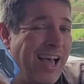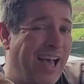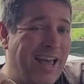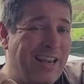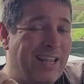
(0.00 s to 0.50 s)

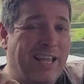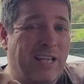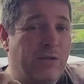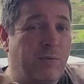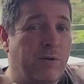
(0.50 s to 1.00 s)
And the
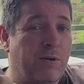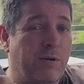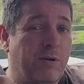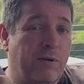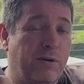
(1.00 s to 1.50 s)
kids
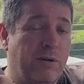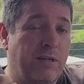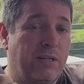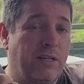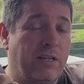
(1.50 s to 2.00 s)
were,
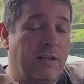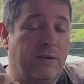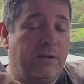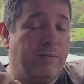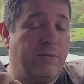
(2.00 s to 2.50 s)
I
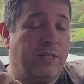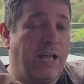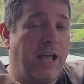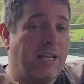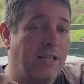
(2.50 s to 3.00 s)
don't want to say
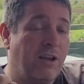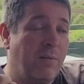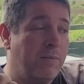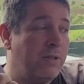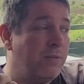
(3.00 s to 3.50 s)
acting
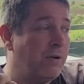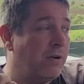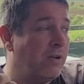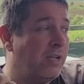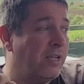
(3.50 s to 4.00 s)
up, but they were
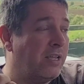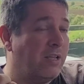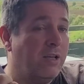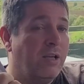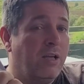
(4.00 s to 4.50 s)
like,
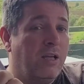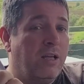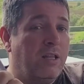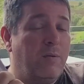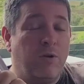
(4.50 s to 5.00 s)

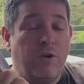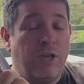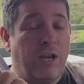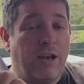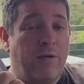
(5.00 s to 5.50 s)
they were
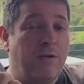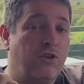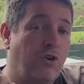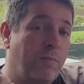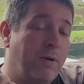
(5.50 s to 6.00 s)
looking around the
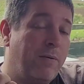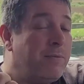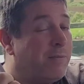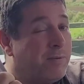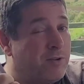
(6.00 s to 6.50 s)
shop,
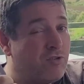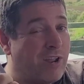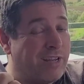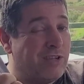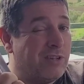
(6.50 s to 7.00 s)
but they were
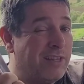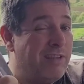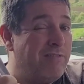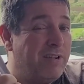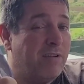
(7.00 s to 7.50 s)
distracted, so I
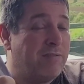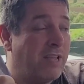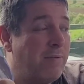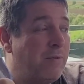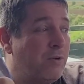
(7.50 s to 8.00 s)
didn't really have
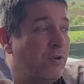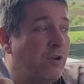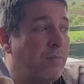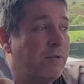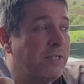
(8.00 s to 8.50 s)
time to
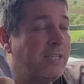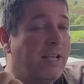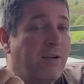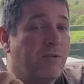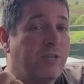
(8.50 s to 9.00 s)
look on my
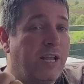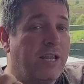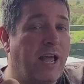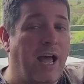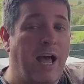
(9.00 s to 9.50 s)
CLZ
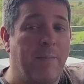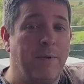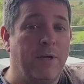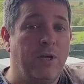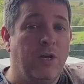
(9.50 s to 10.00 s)
app
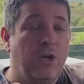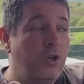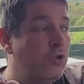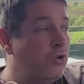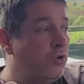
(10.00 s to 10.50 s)

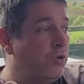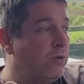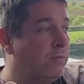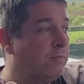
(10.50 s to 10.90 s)
to...